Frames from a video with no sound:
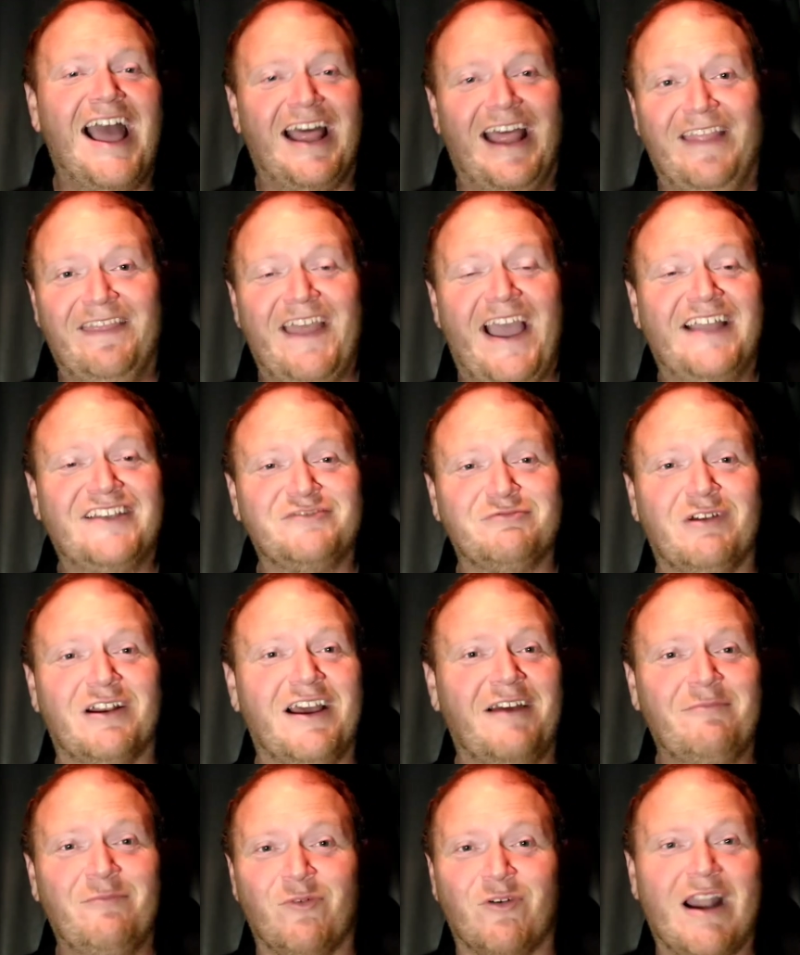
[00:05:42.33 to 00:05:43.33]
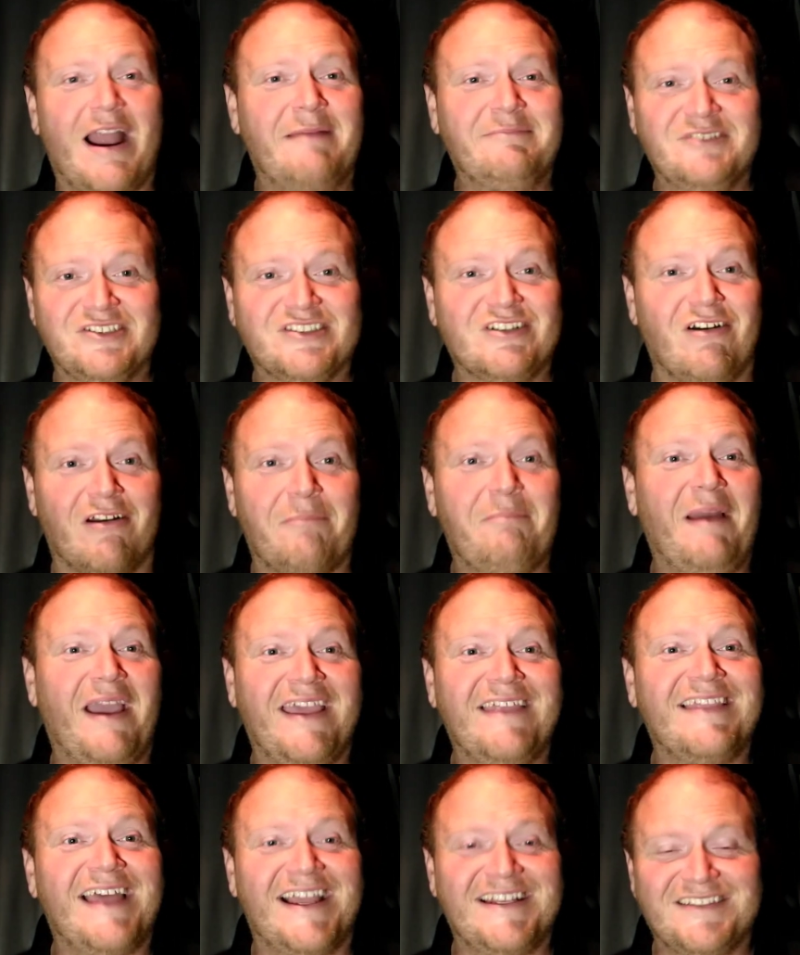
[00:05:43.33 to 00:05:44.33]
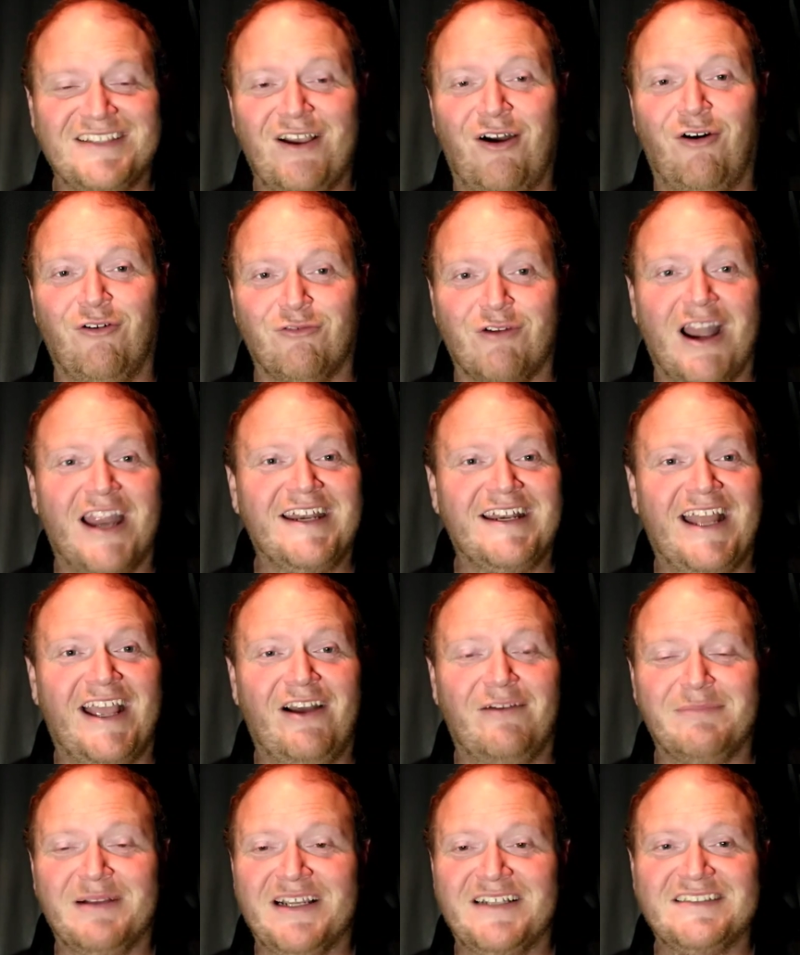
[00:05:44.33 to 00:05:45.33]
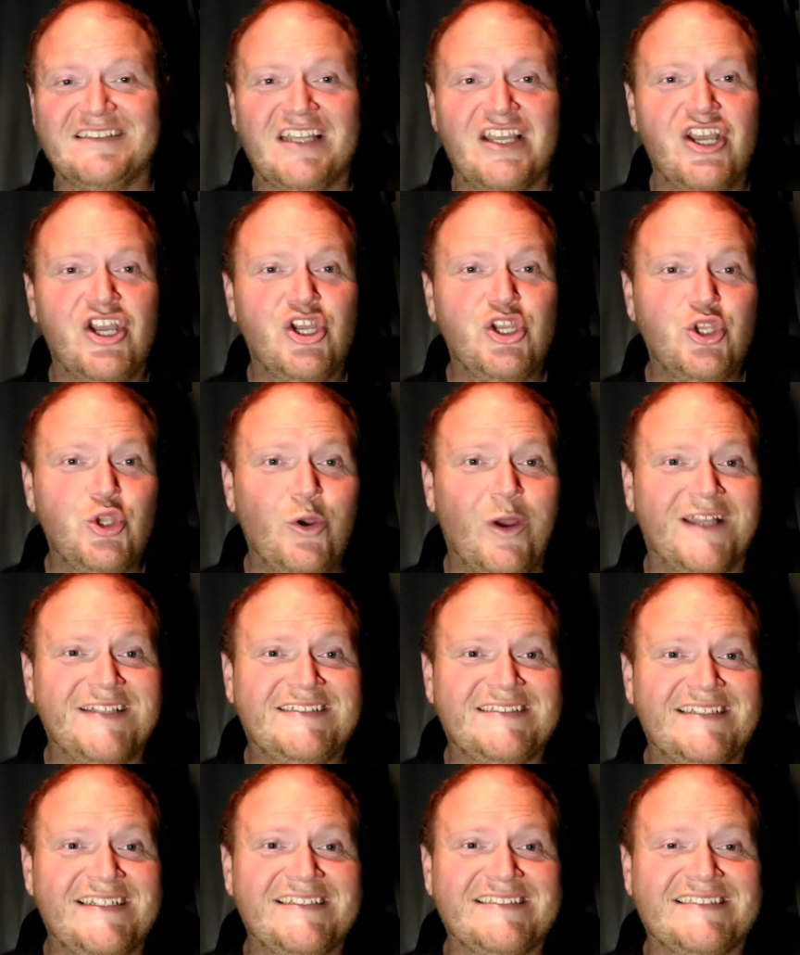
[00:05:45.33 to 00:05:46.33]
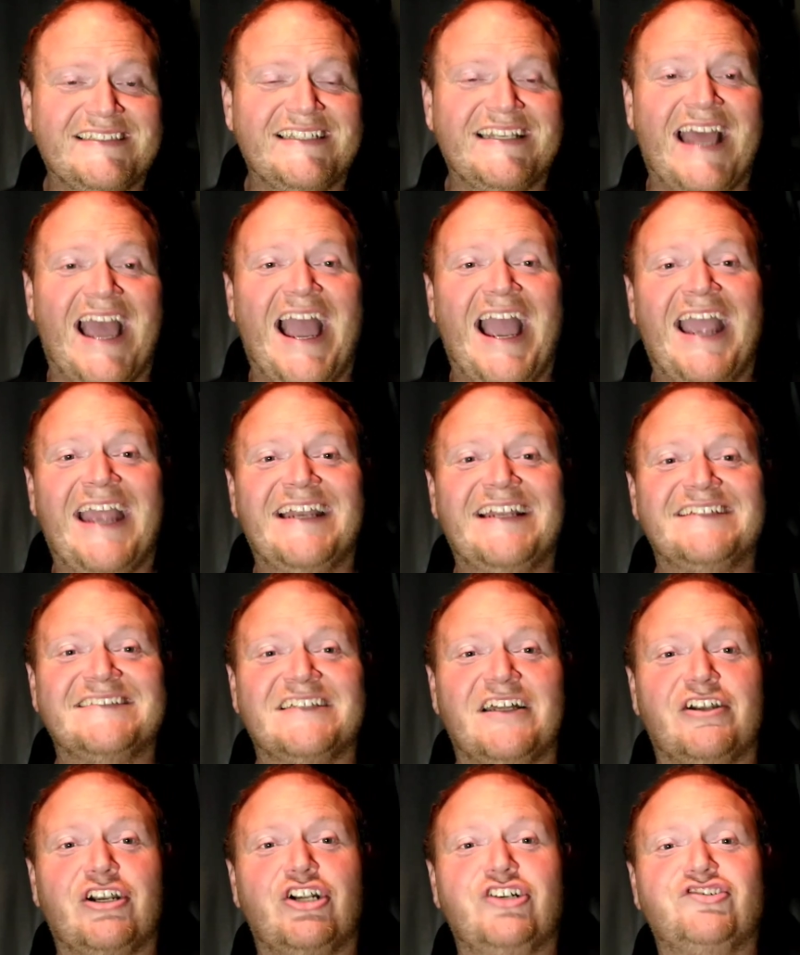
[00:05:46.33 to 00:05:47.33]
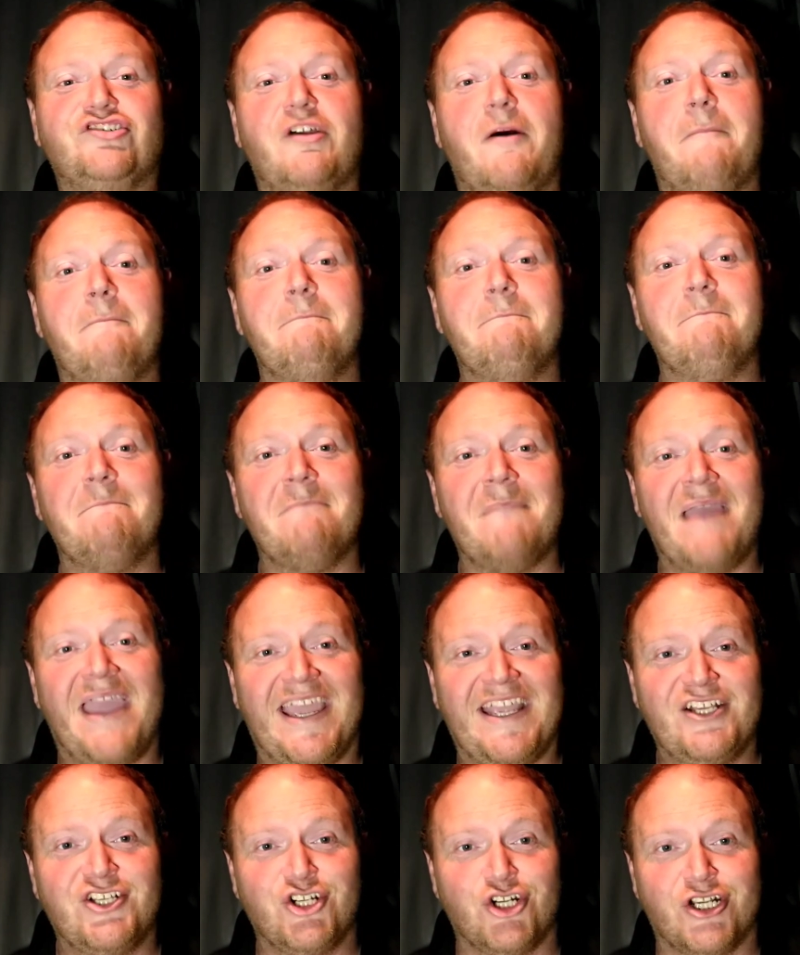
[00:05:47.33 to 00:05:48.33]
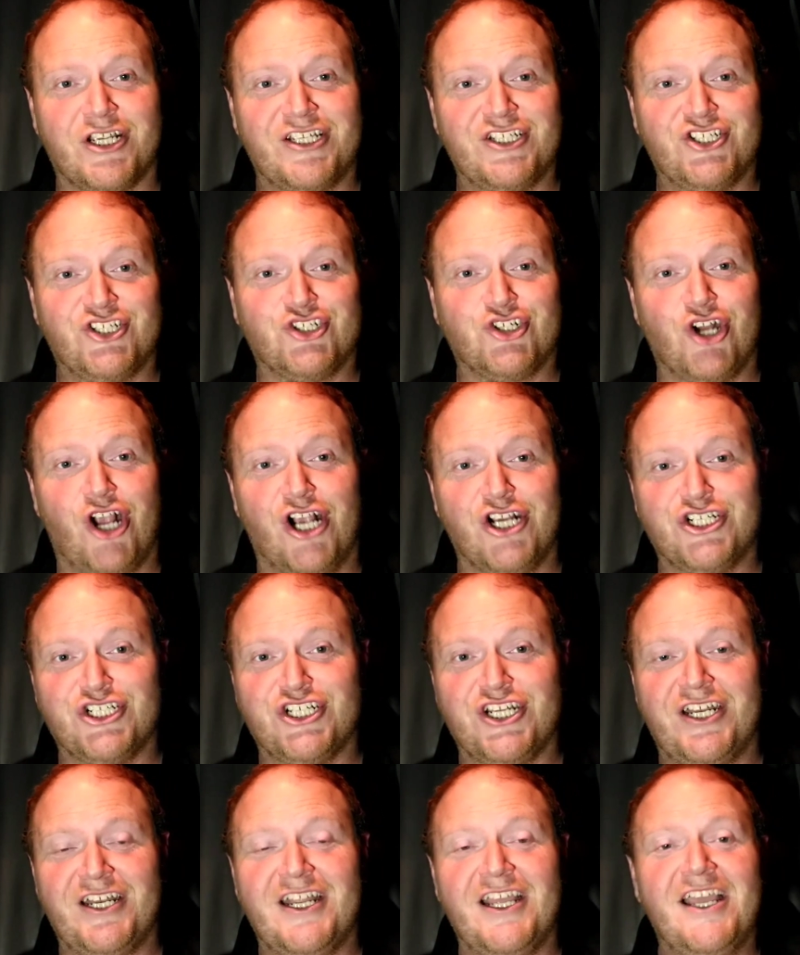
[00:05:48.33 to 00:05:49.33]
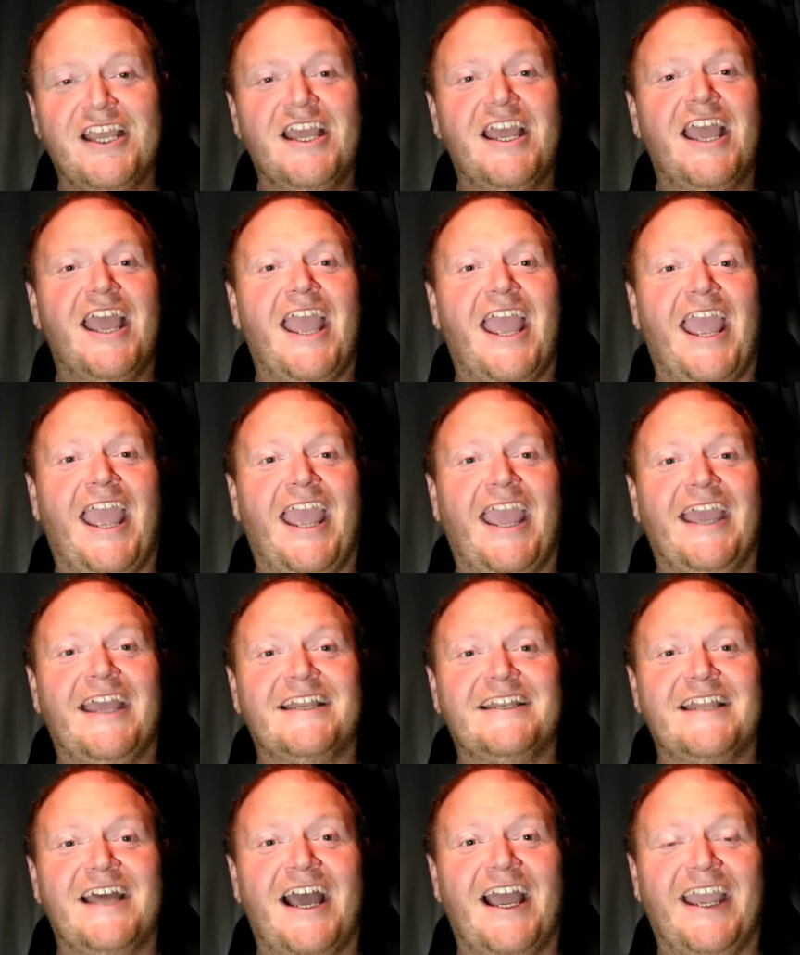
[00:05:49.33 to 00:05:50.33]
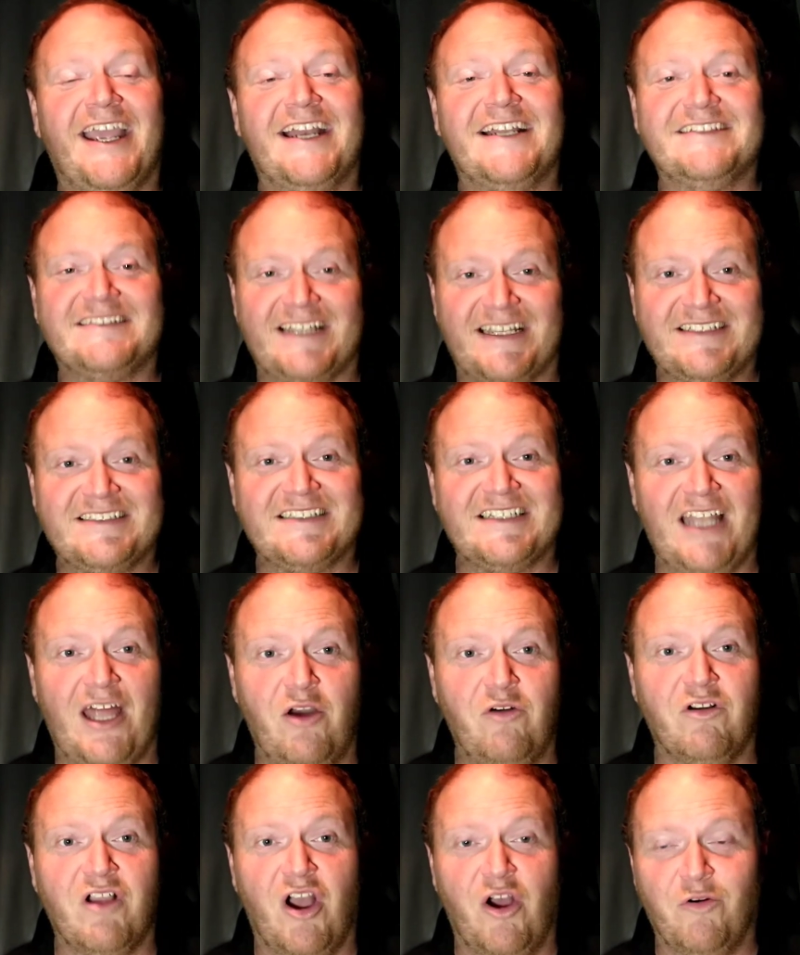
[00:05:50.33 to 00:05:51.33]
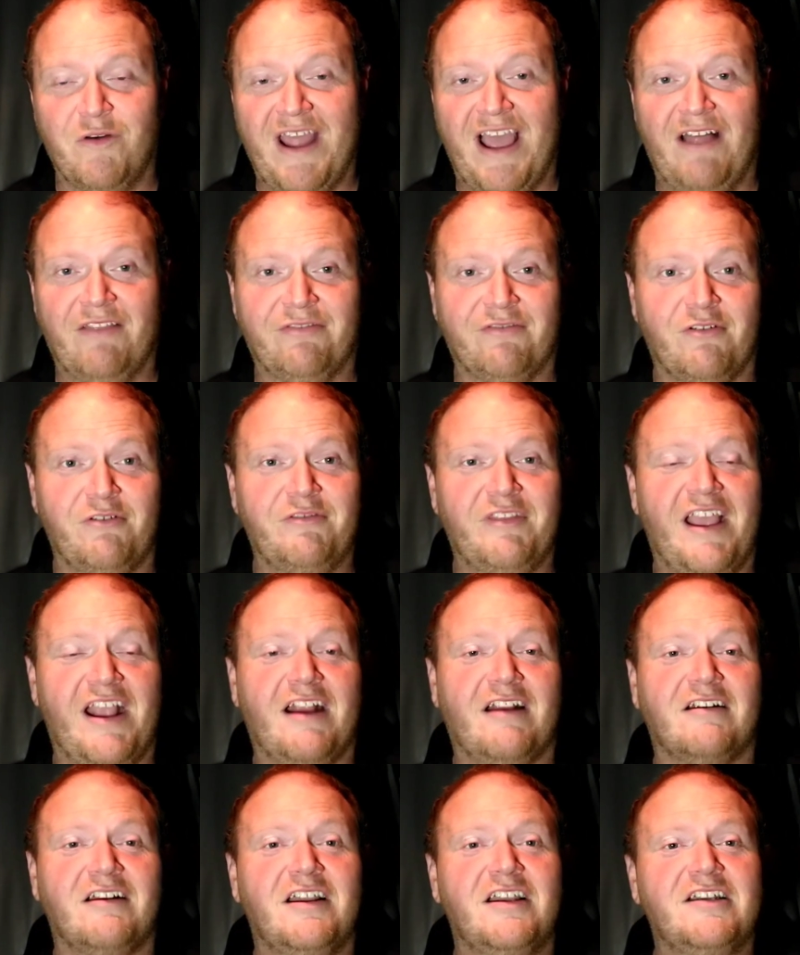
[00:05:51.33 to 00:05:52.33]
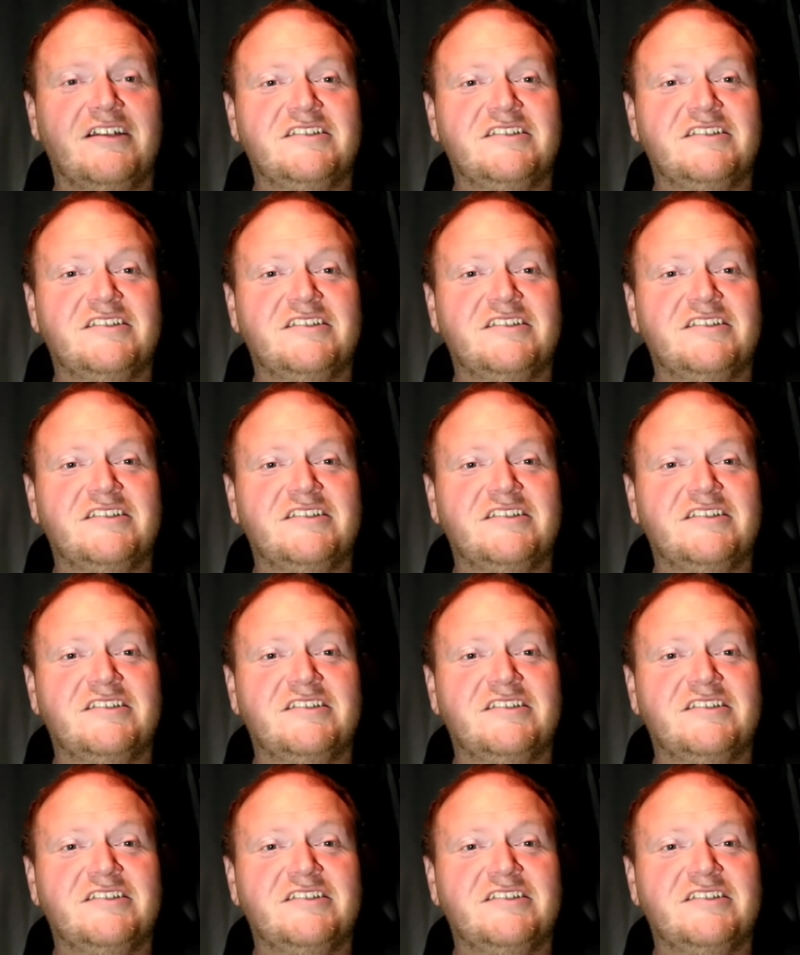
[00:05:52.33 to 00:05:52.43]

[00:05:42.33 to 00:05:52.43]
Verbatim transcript: Uh, that's one of them where I'm just going to pay that toll right now because US 69 is under some major construction and uh, it is a slow go down through there.